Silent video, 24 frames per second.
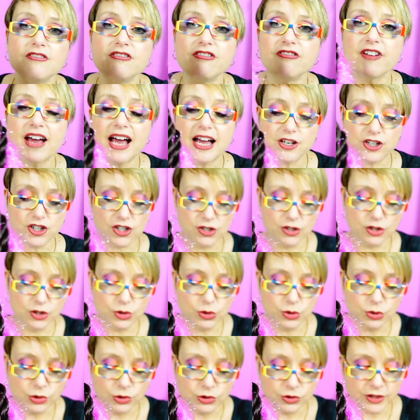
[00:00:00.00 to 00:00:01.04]
fashion
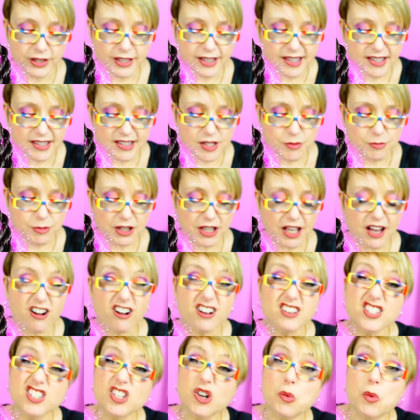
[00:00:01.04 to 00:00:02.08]
coolness, but they
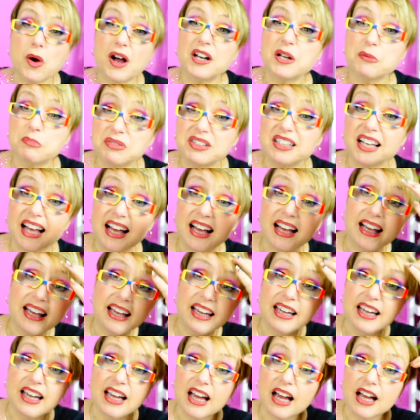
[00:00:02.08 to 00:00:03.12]
also want to
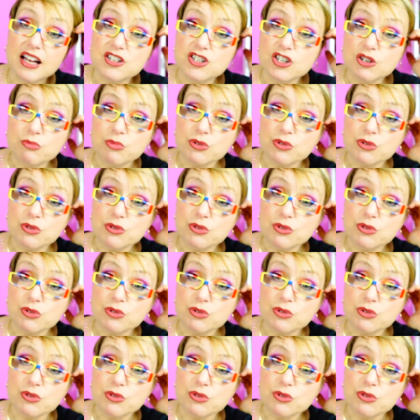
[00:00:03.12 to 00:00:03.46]
play and do